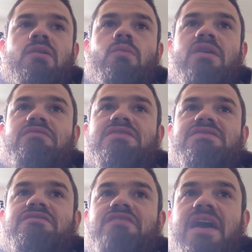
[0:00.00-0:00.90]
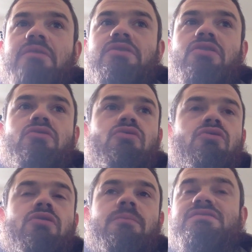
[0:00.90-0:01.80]
whether it's a failure
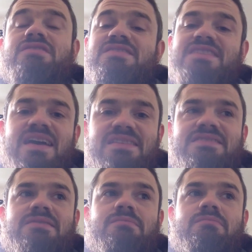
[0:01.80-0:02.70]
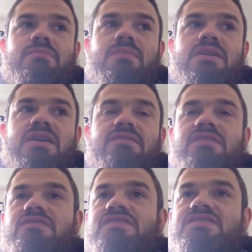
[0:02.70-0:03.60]
or a success. Even
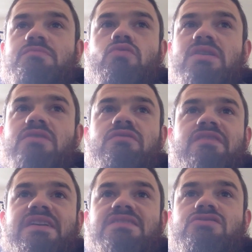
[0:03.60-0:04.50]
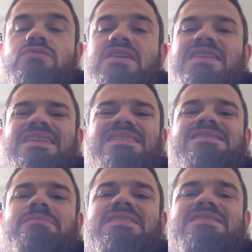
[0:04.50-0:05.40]
if it's small little things, it needs
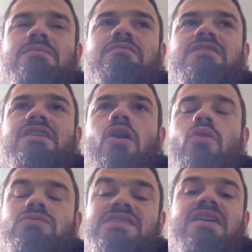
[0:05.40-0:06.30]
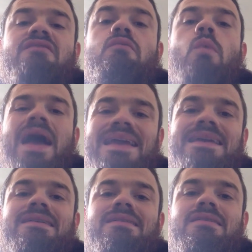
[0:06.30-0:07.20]
to be something that holds enough weight
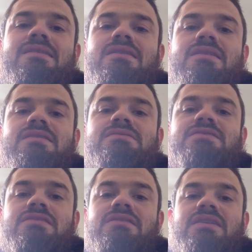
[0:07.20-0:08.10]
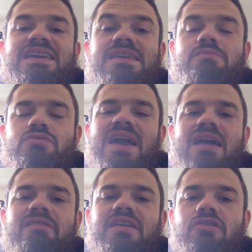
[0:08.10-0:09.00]
to keep you
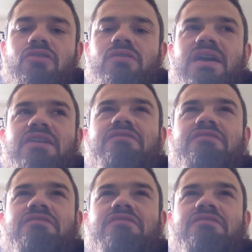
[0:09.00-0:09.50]
carrying on. And I